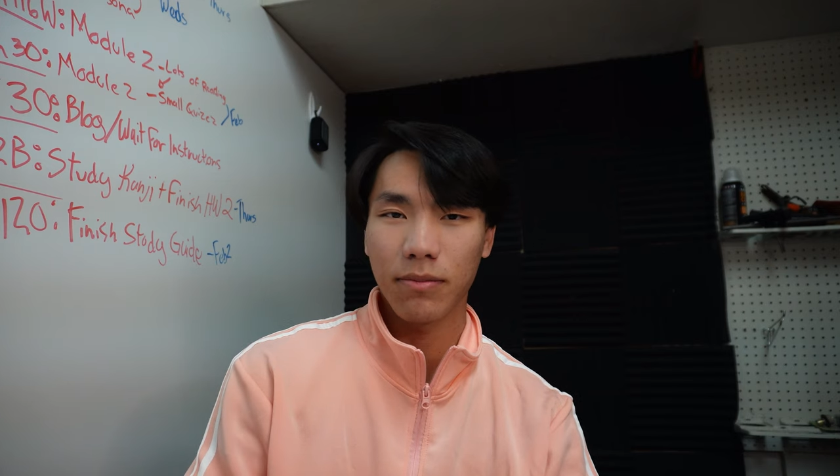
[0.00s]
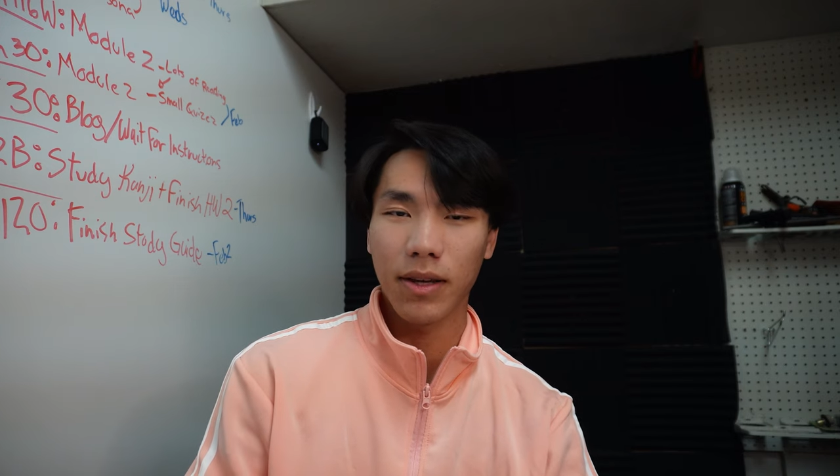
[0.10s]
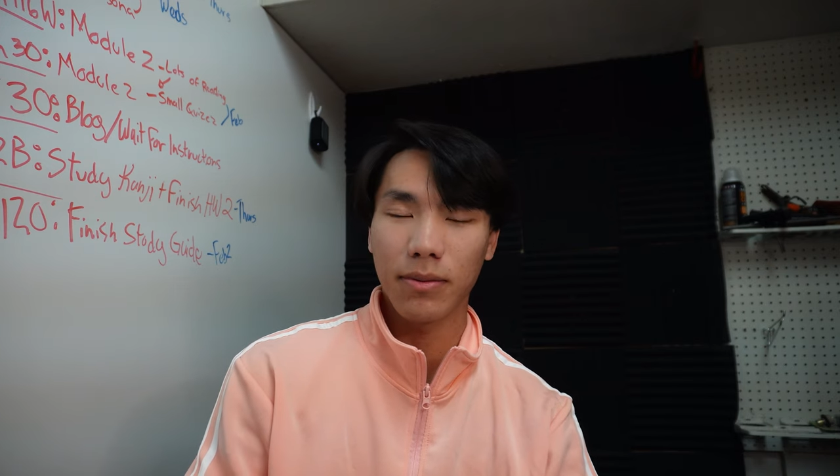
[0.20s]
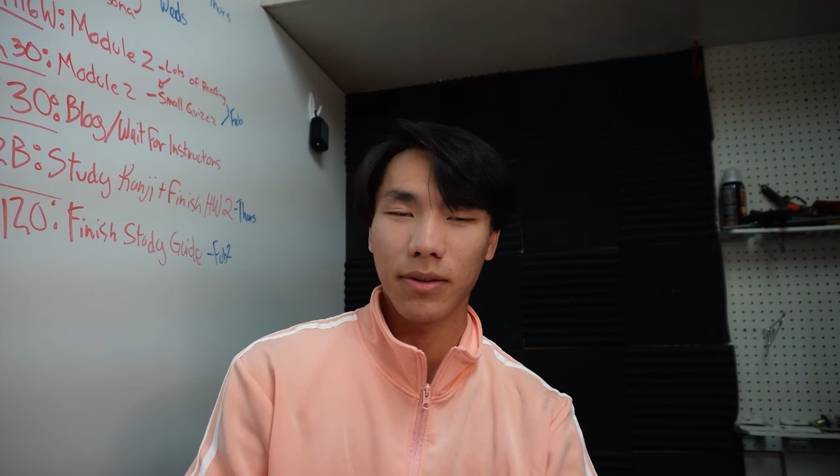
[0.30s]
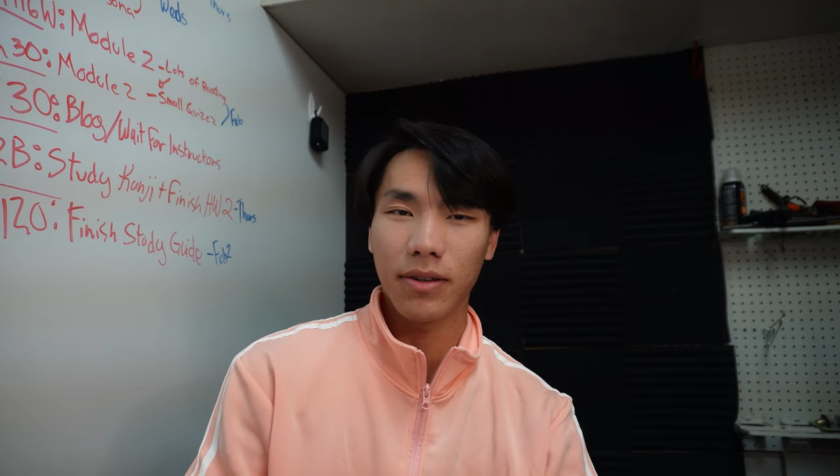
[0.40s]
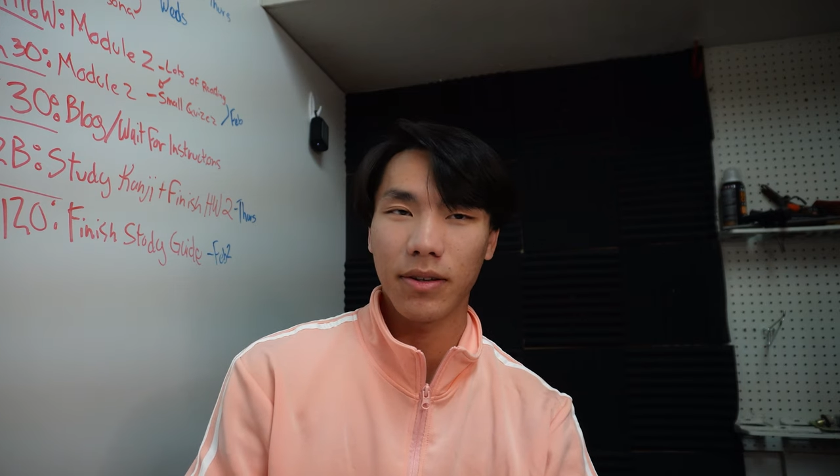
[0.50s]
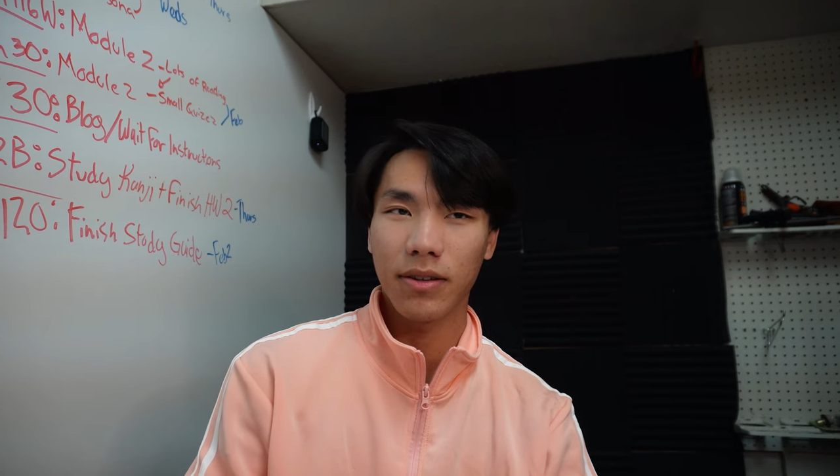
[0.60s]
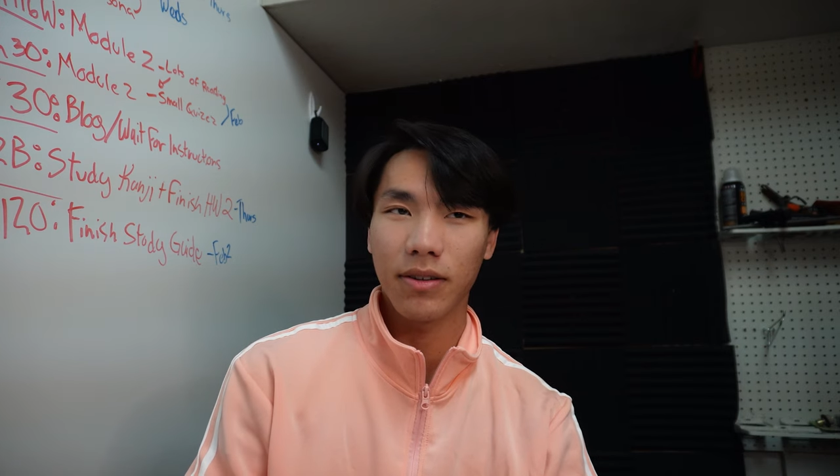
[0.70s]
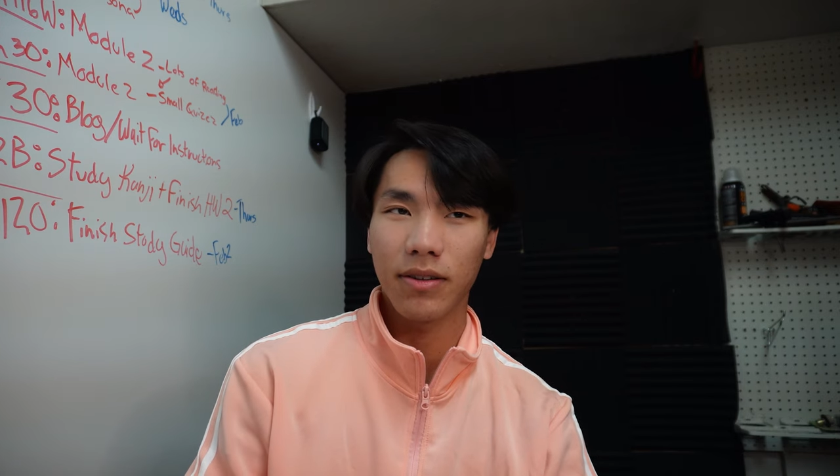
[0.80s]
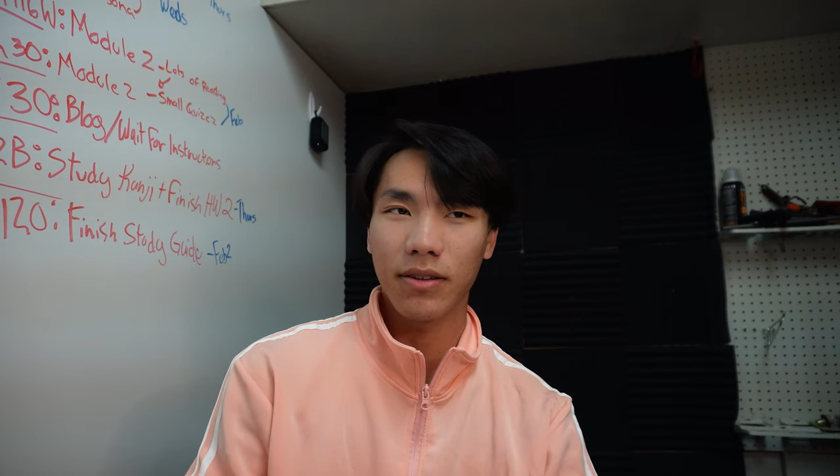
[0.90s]
maybe,
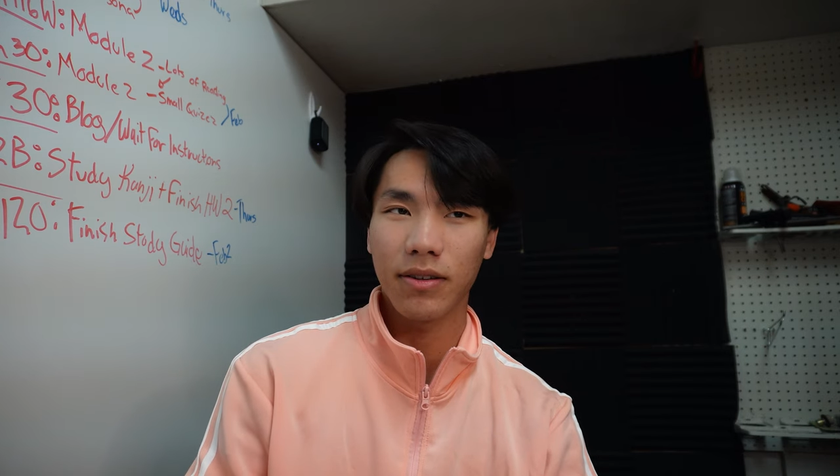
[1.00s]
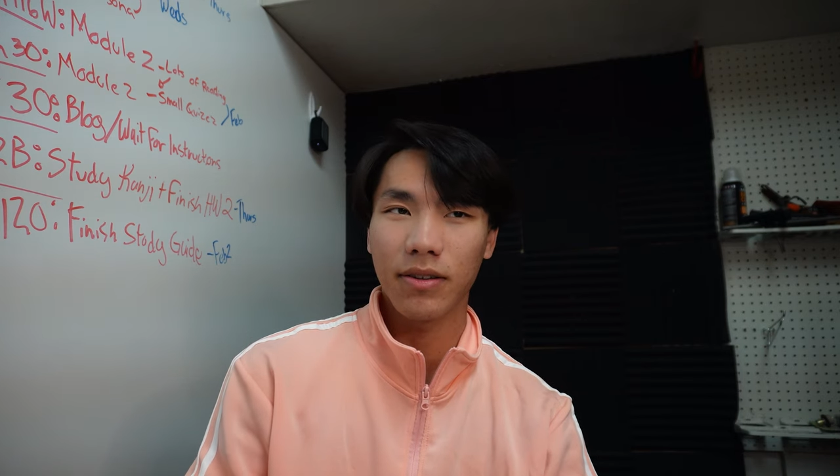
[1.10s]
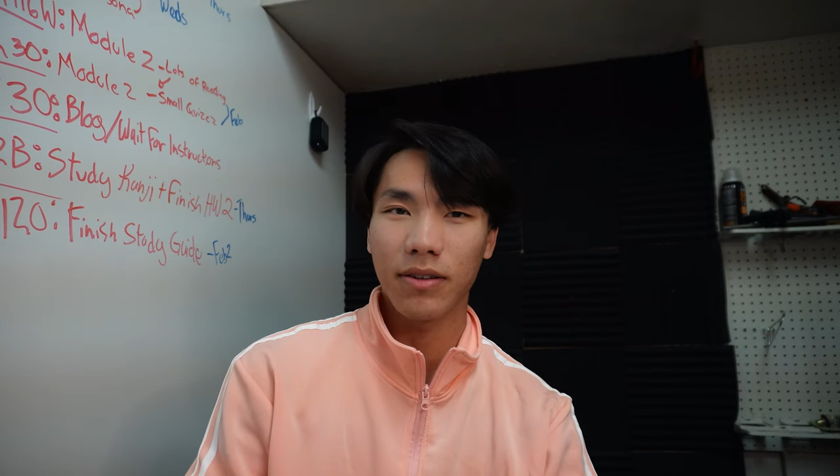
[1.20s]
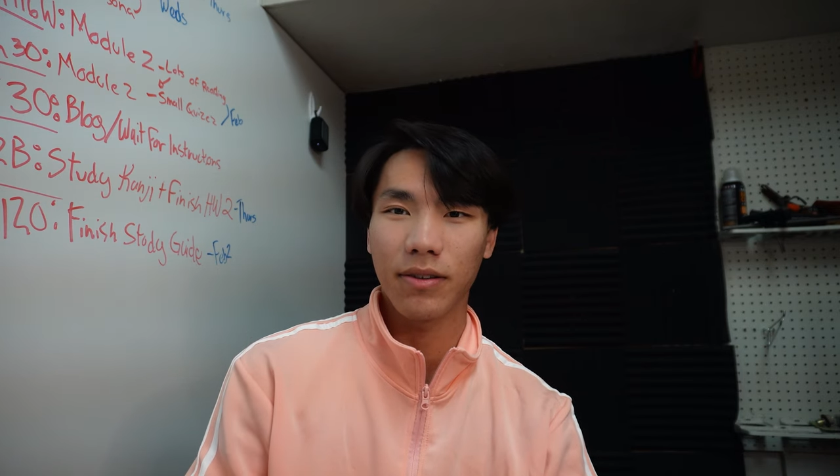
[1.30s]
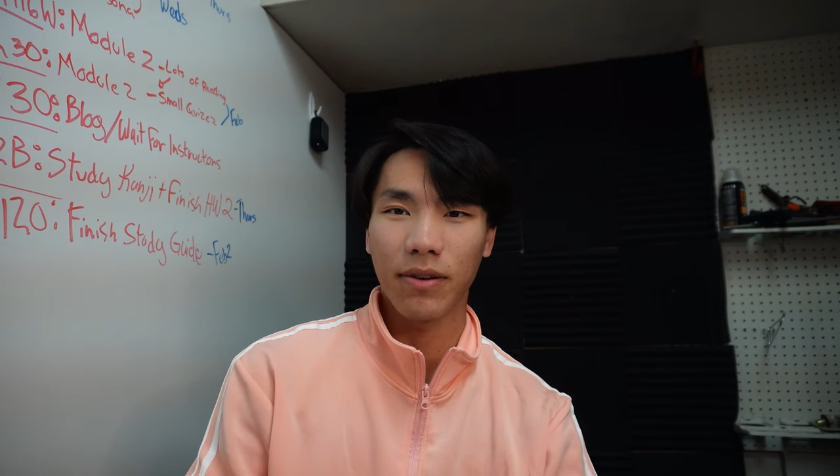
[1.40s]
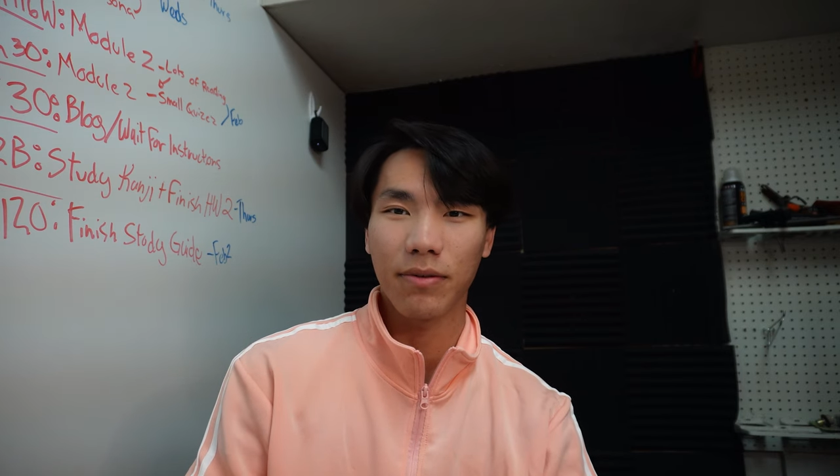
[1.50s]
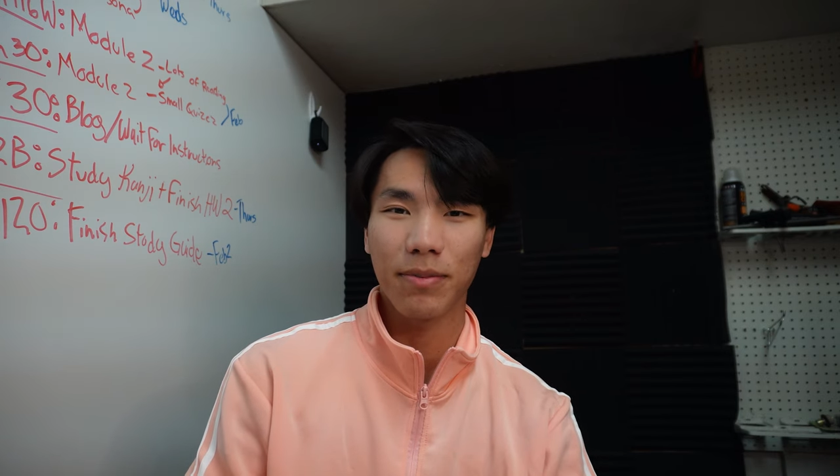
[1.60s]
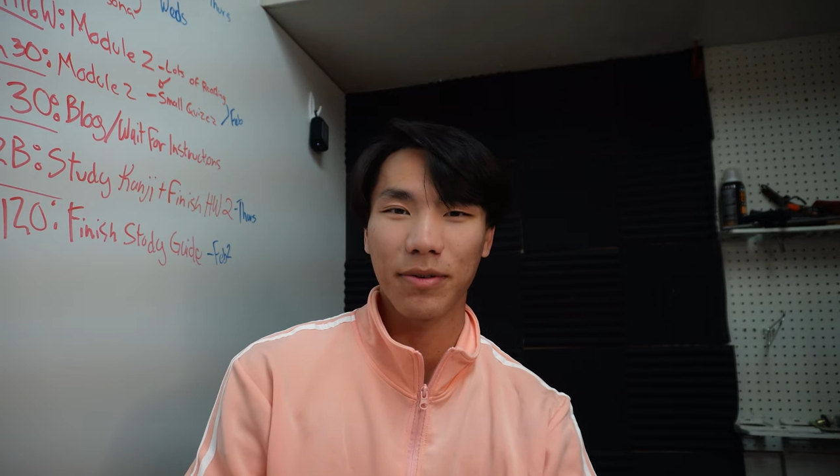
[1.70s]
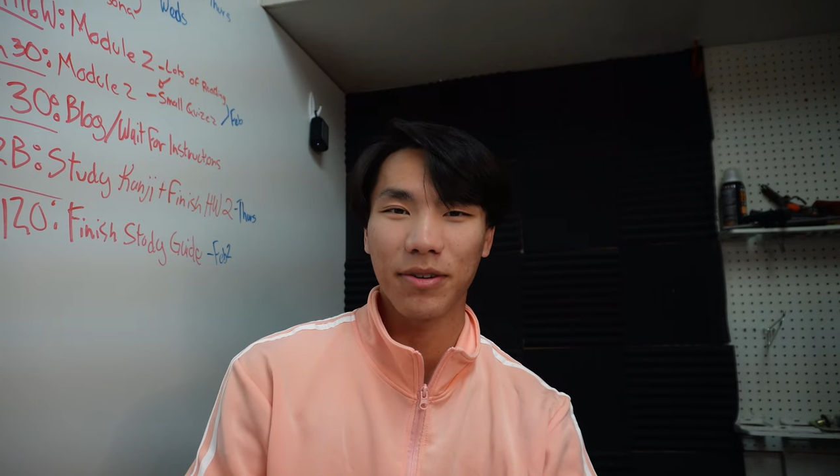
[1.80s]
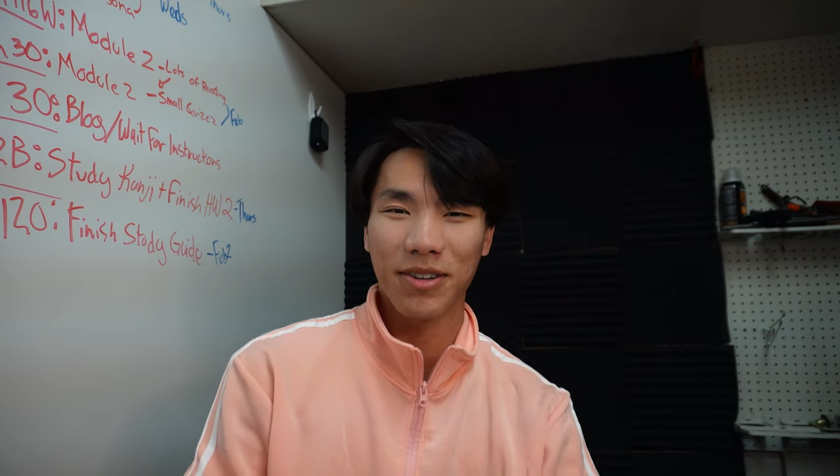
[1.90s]
if I
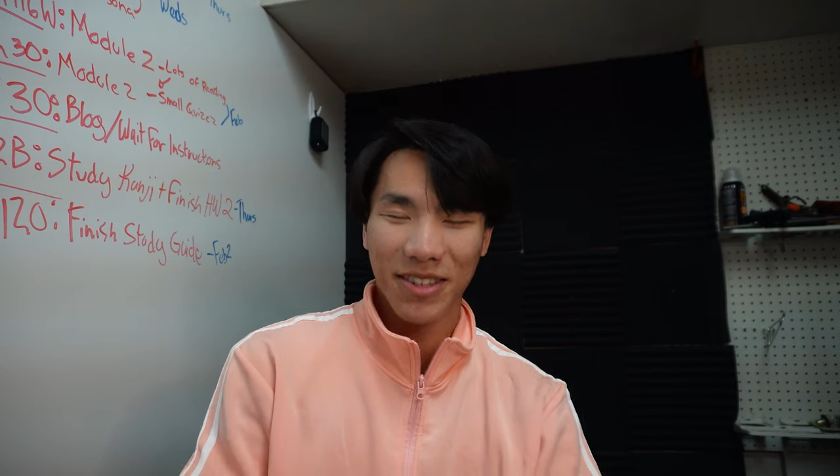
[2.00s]
remember.